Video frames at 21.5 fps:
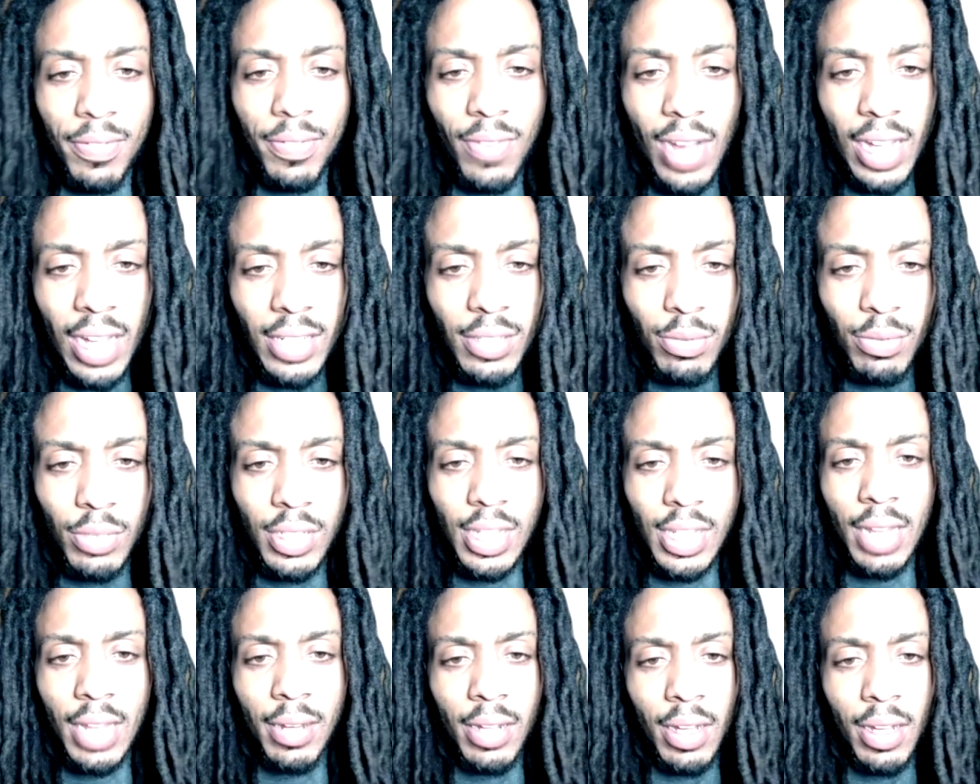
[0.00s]
Foxx with
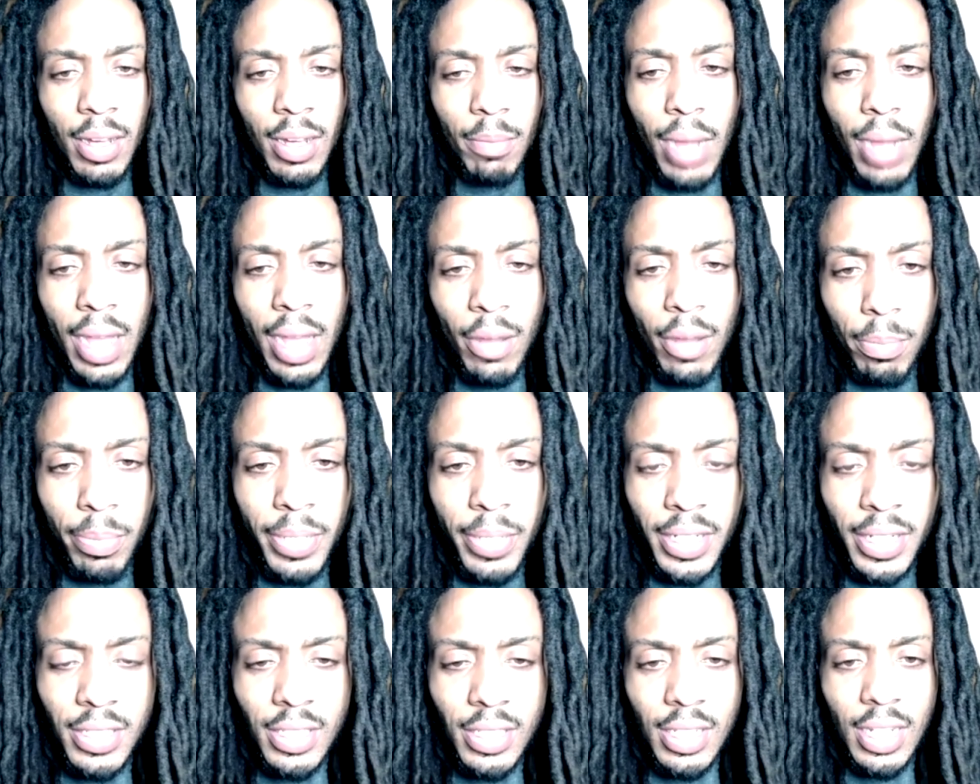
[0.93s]
that
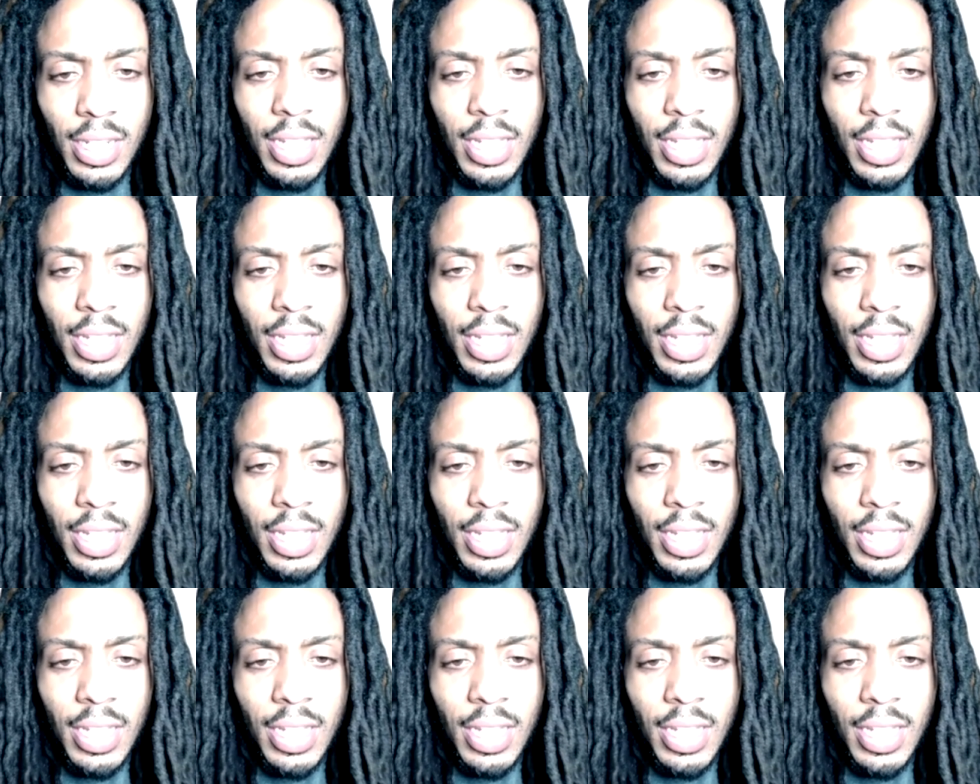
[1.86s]
biopic shit. He